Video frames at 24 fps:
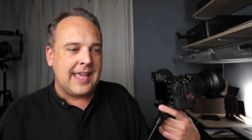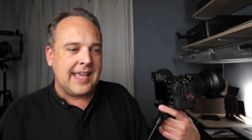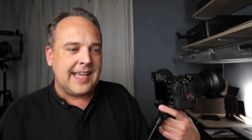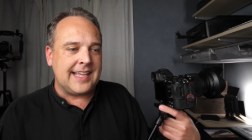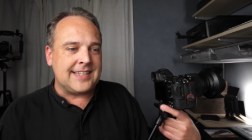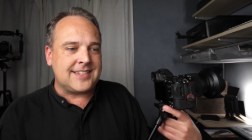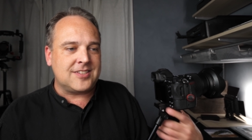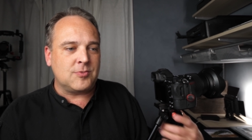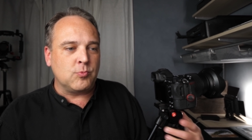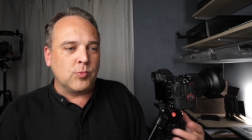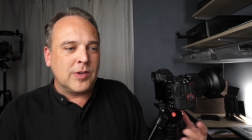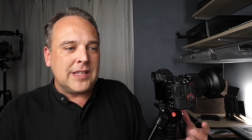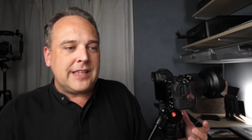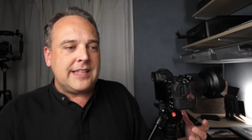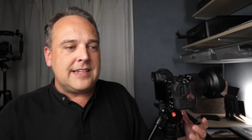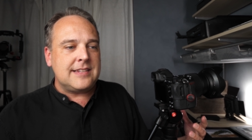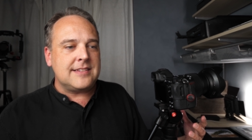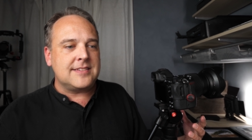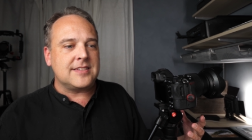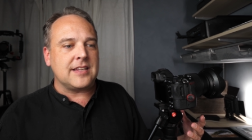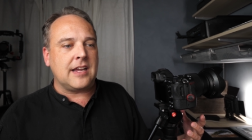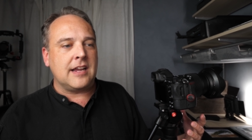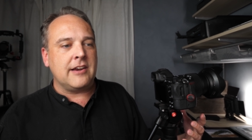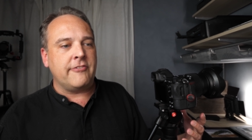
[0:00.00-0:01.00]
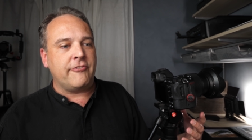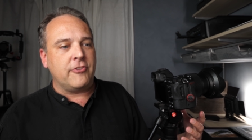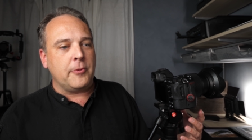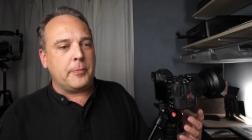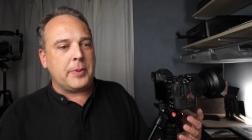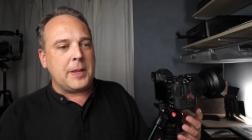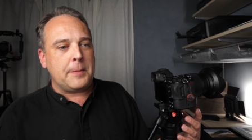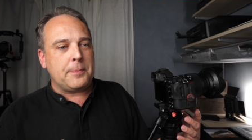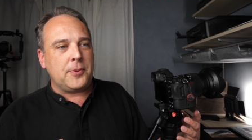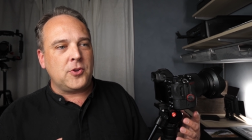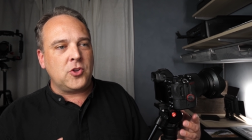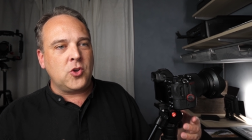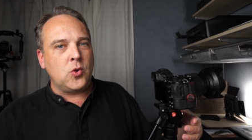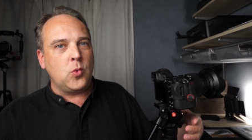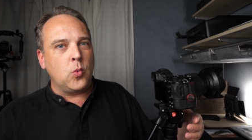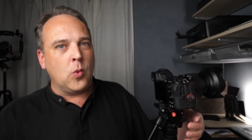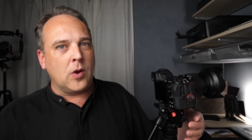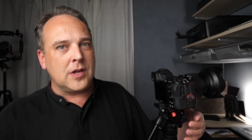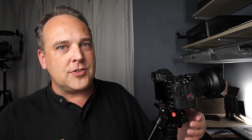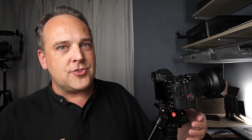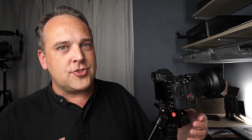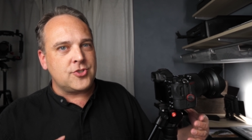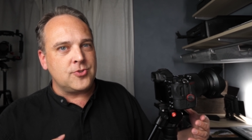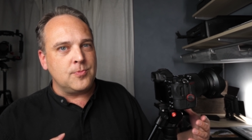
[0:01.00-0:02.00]
It's really designed designed for people who
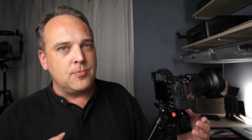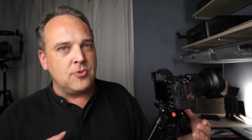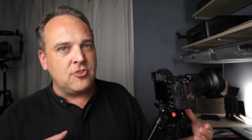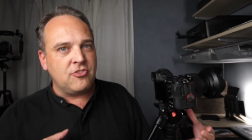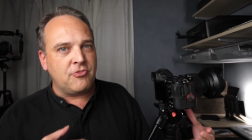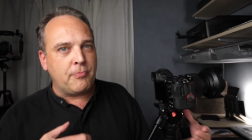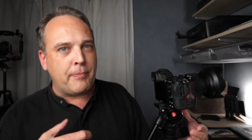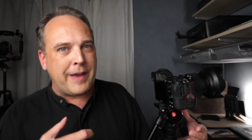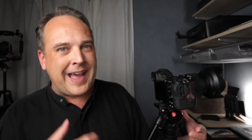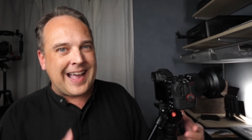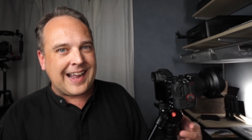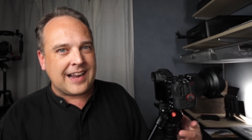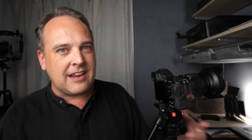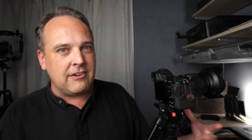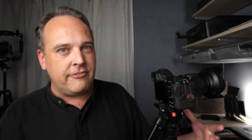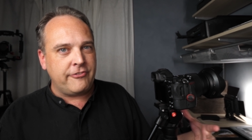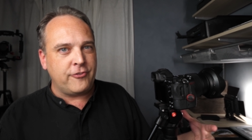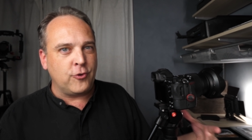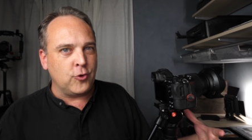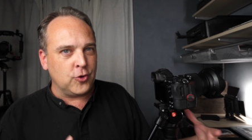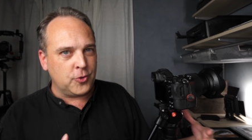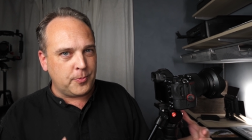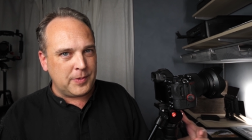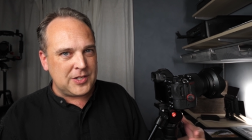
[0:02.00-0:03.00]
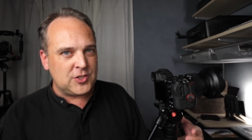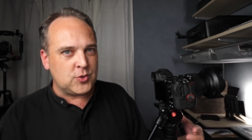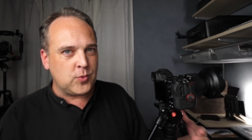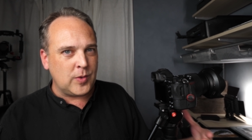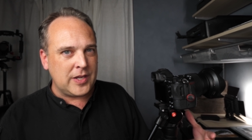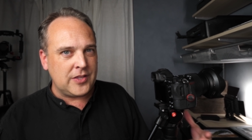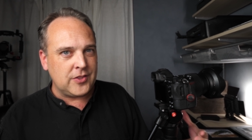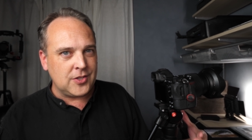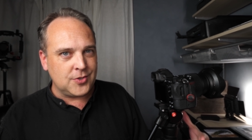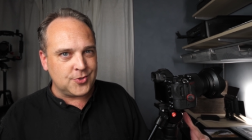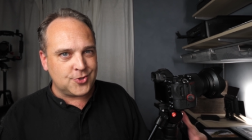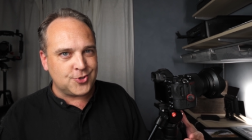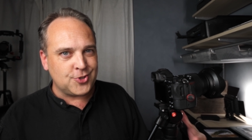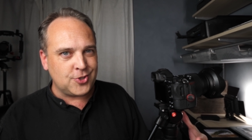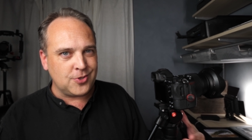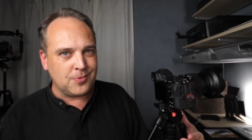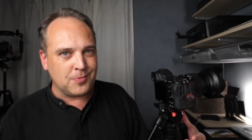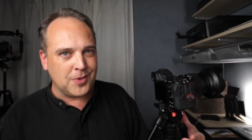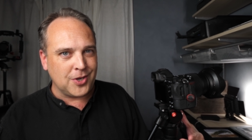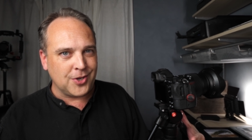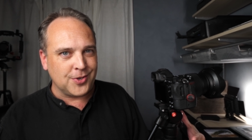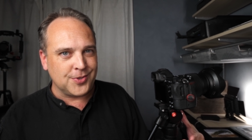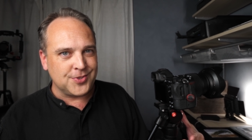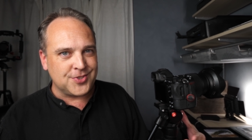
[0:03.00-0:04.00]
want to move back and forth between those two
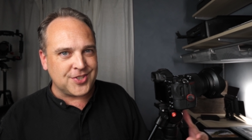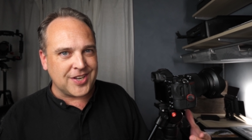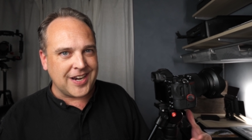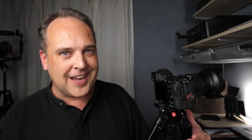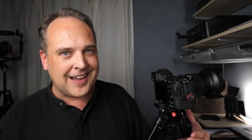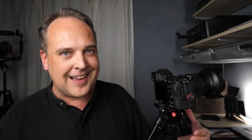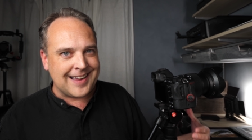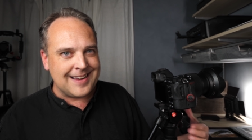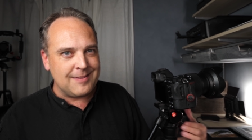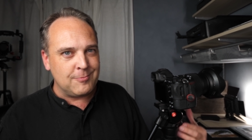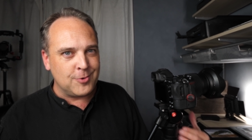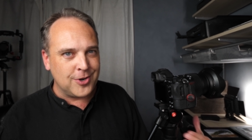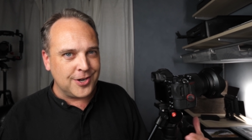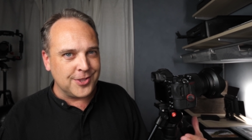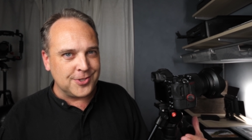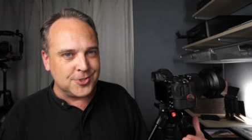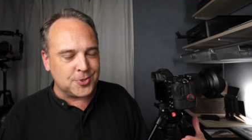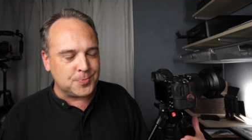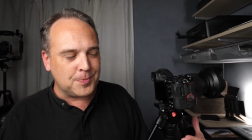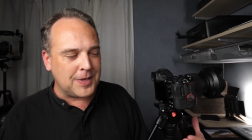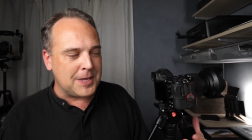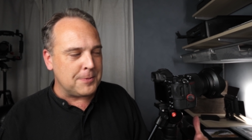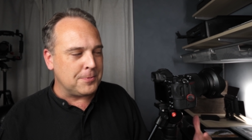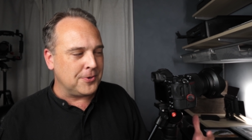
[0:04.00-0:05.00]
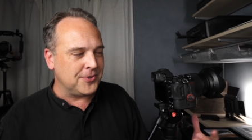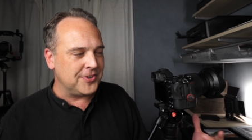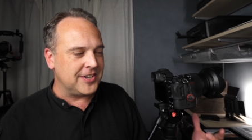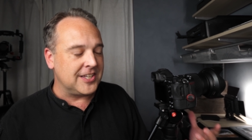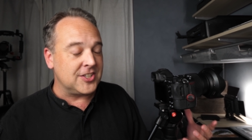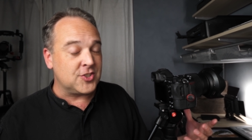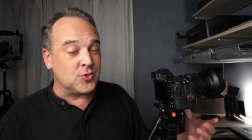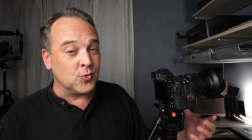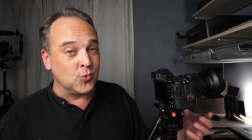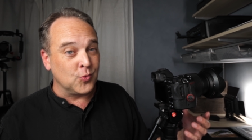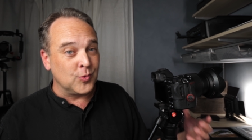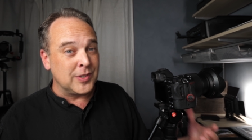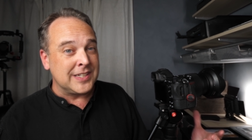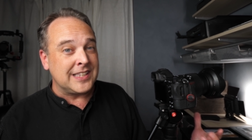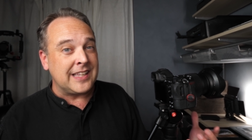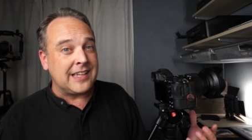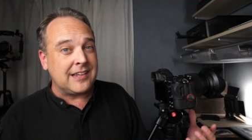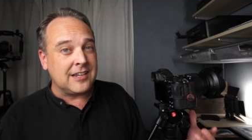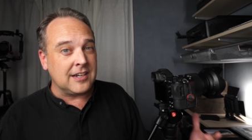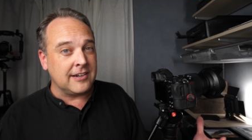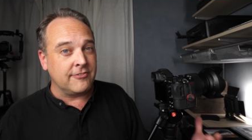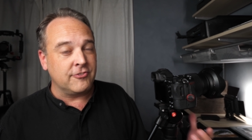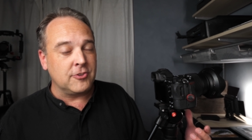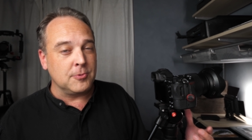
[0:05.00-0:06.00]
modes, and I am one of those people, and it's
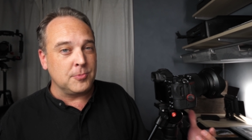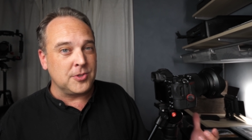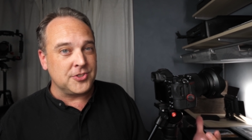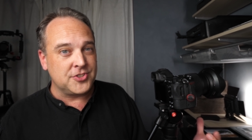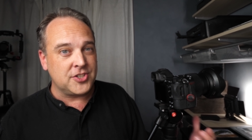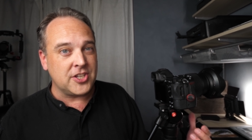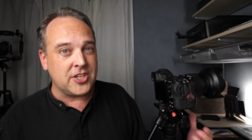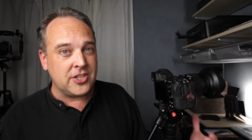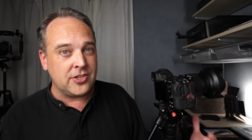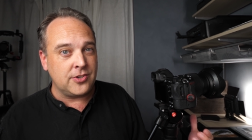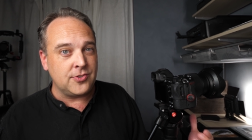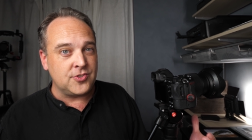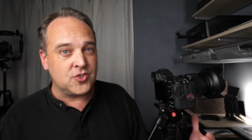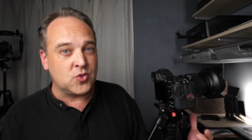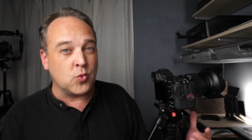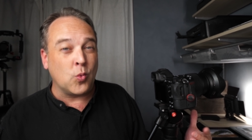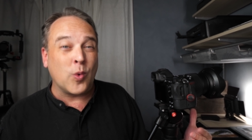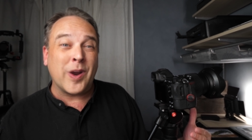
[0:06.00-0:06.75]
really comfortable to use.